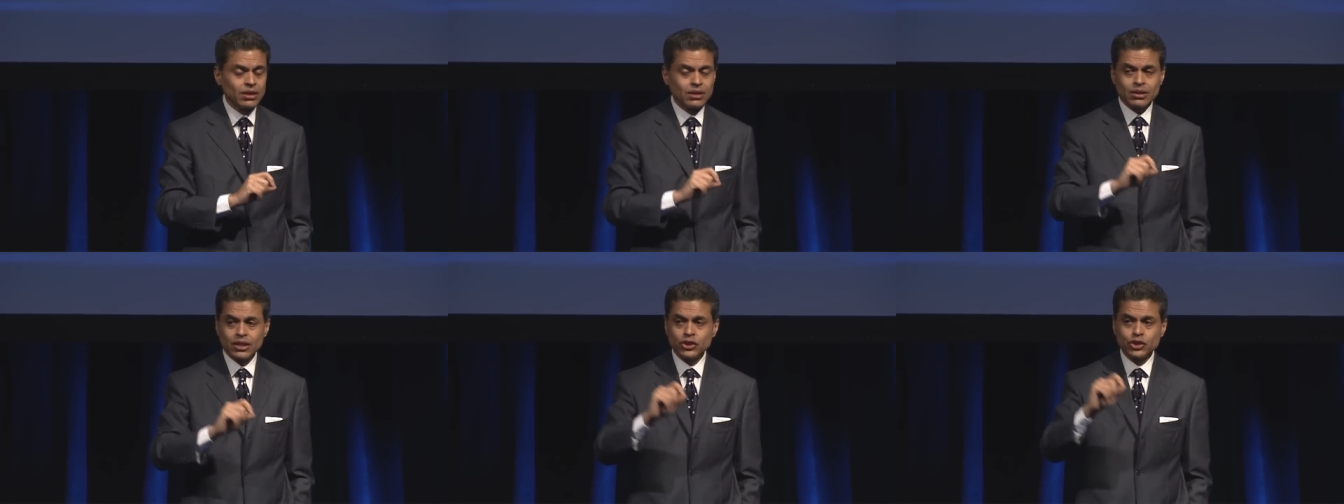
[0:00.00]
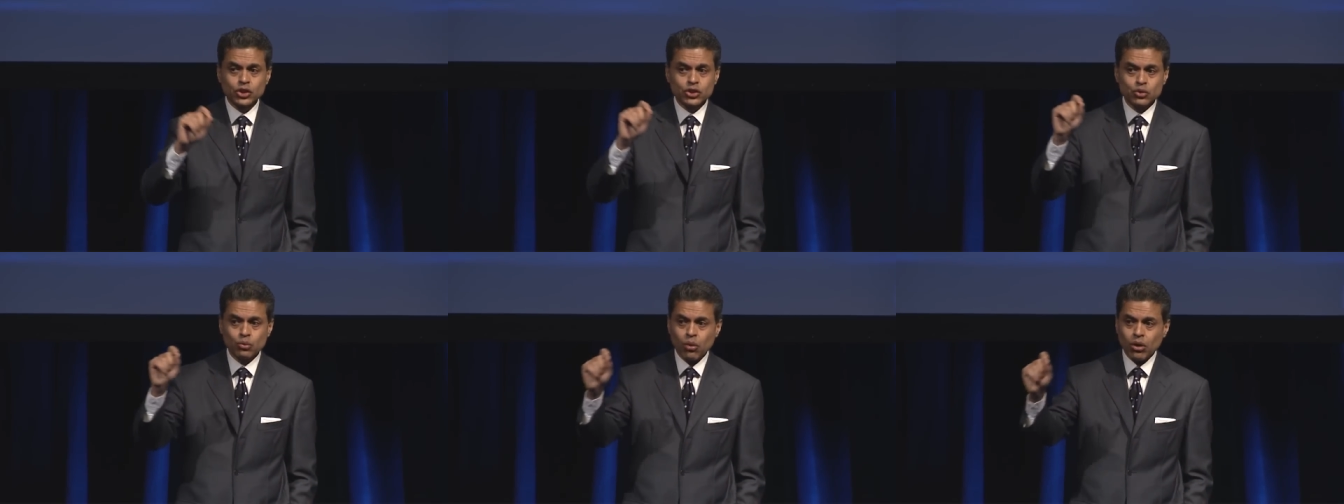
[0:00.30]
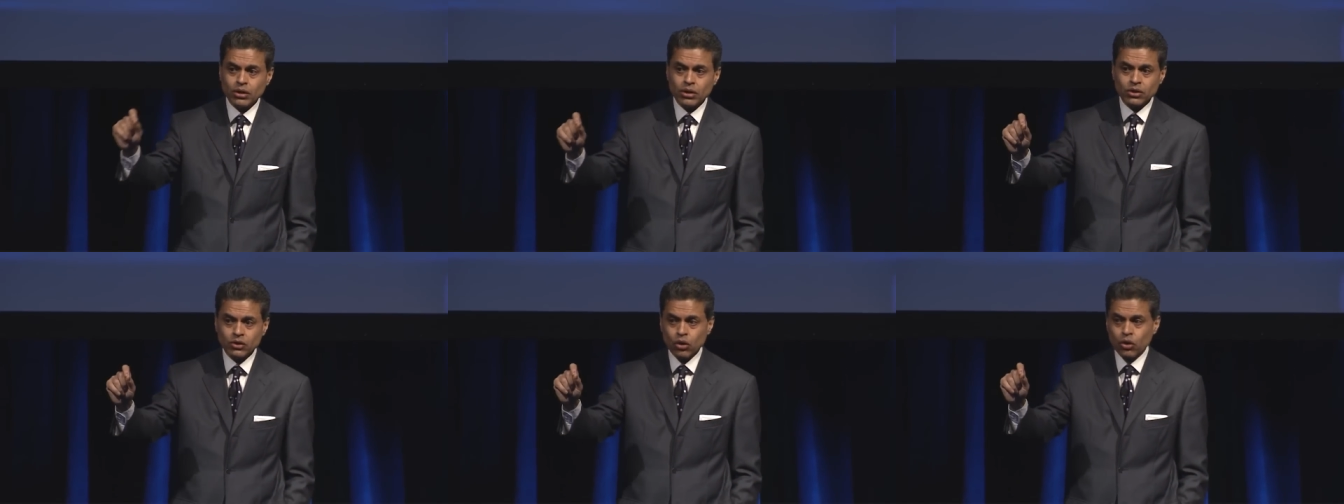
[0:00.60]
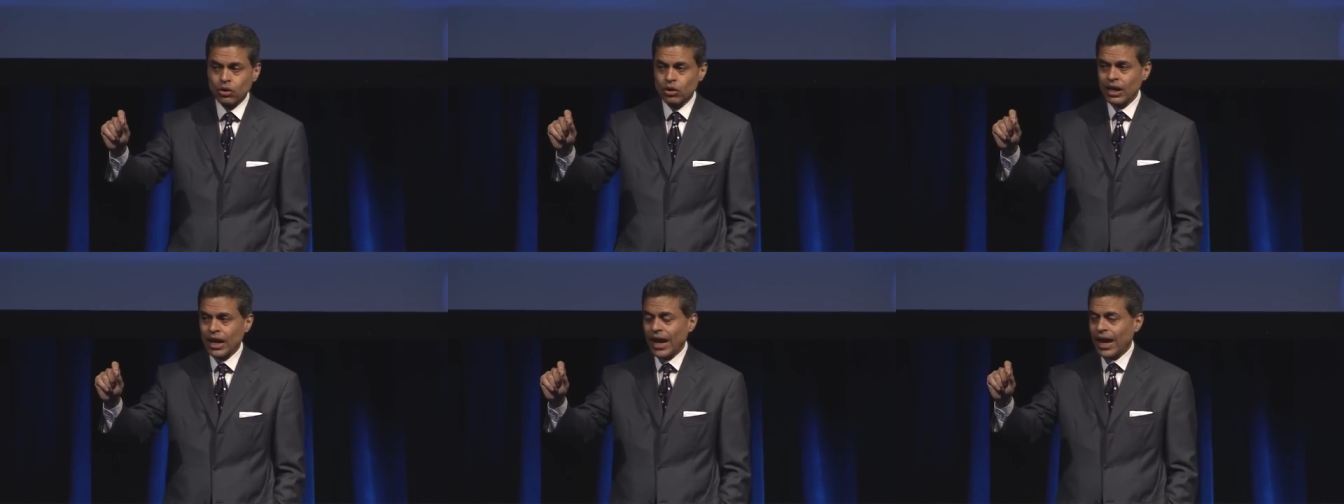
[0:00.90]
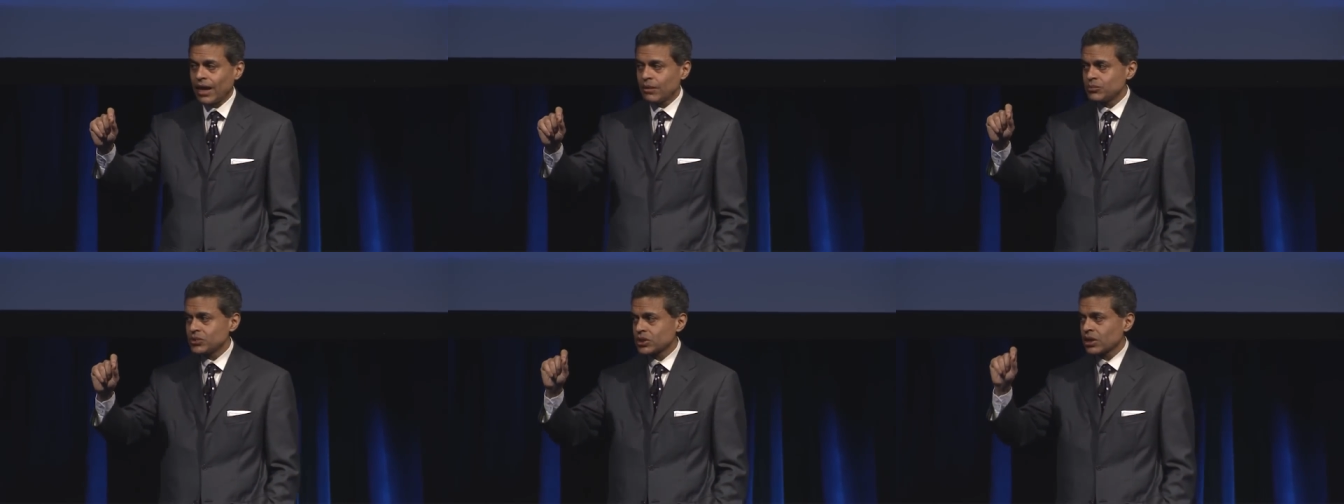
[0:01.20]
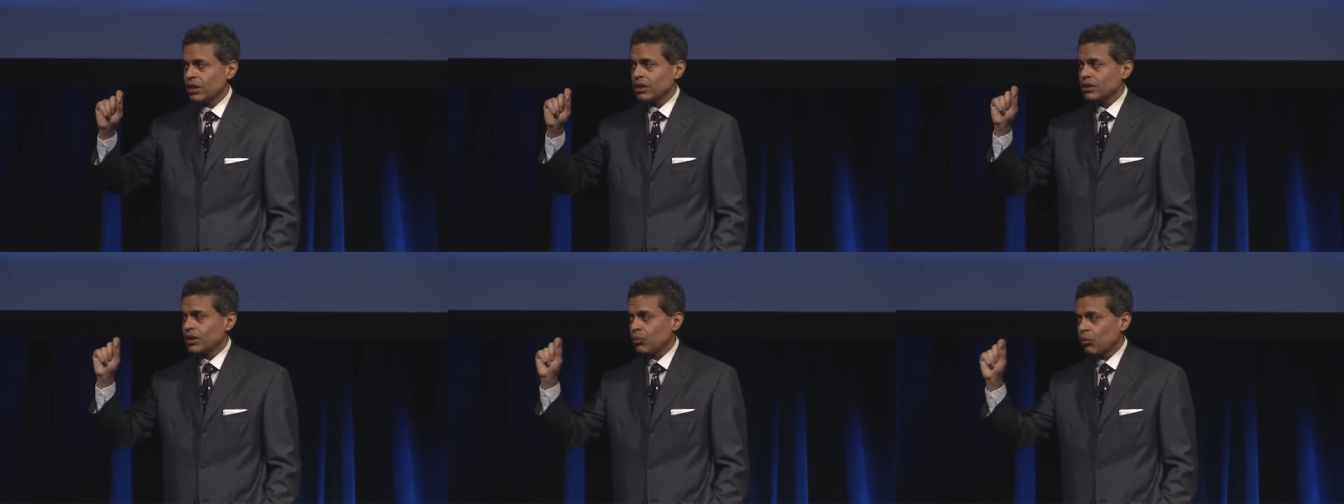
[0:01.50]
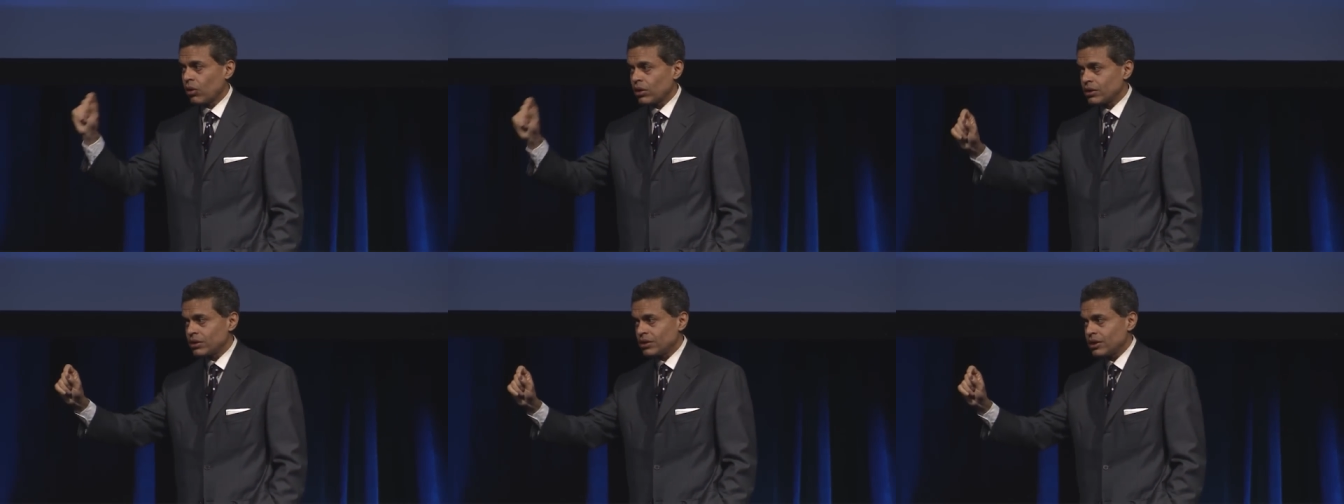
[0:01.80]
They just wanted good labs. They
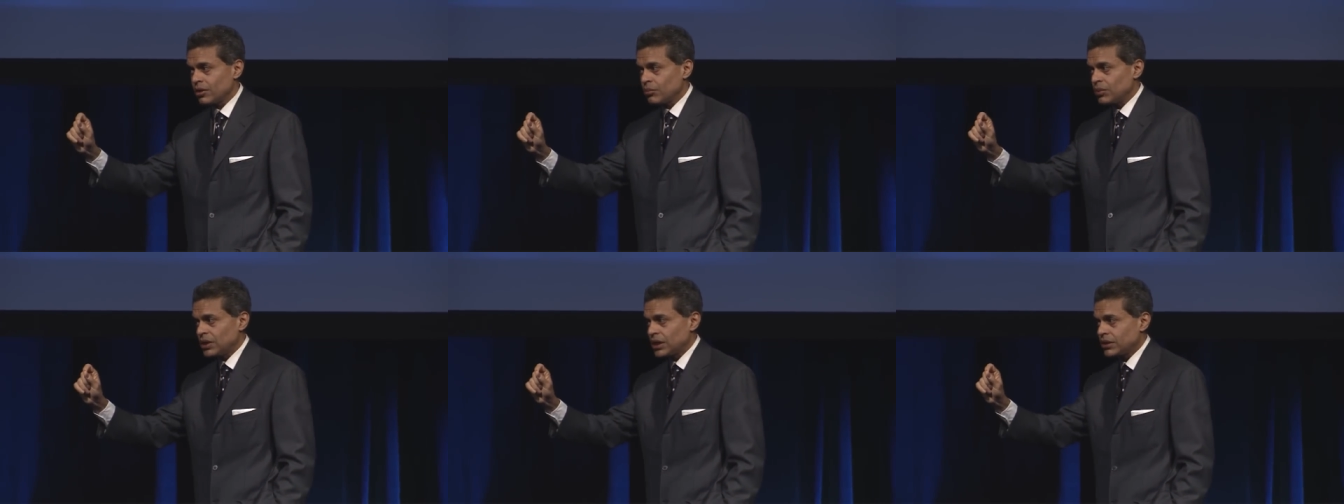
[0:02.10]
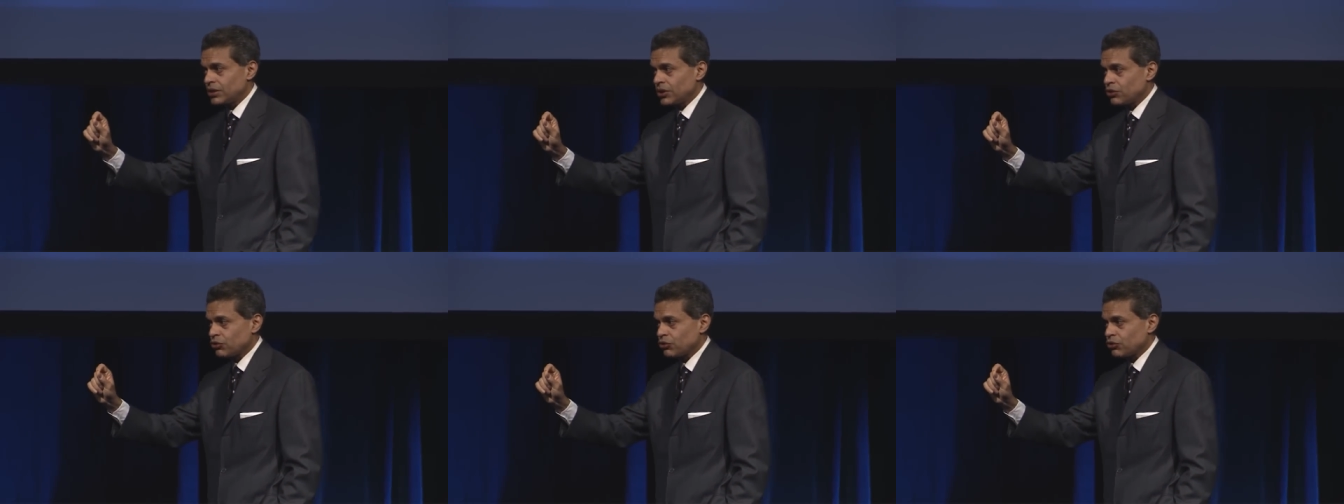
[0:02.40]
wanted the ability